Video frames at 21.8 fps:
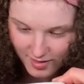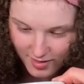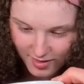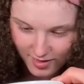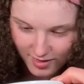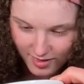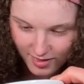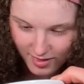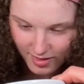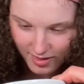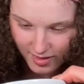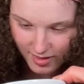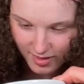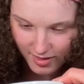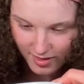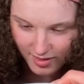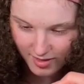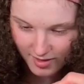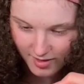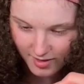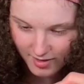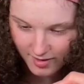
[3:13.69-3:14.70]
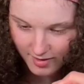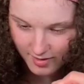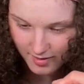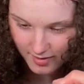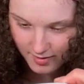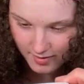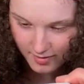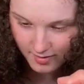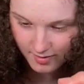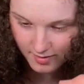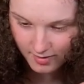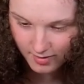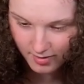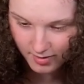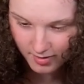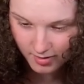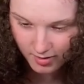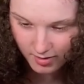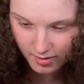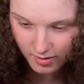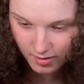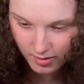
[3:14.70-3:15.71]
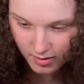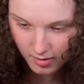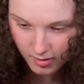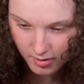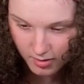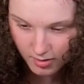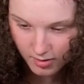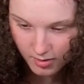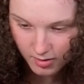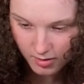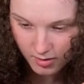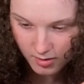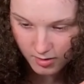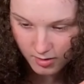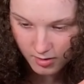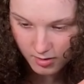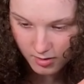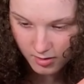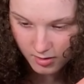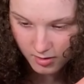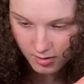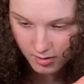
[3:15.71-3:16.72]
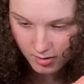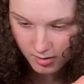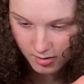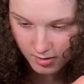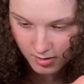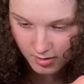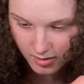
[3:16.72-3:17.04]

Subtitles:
The person shown says nothing.